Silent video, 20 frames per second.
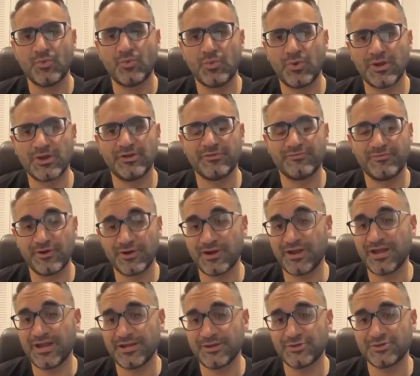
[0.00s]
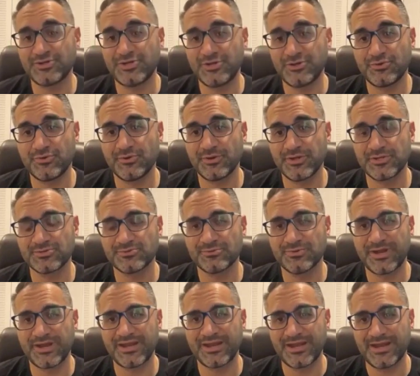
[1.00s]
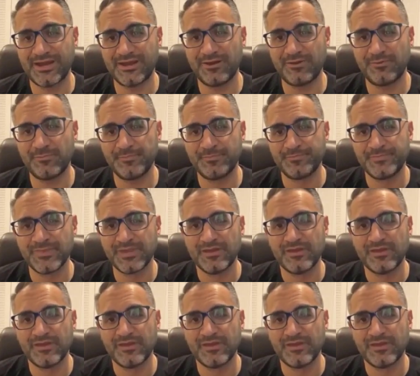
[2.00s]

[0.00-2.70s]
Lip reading: one of our NRGY coins right now,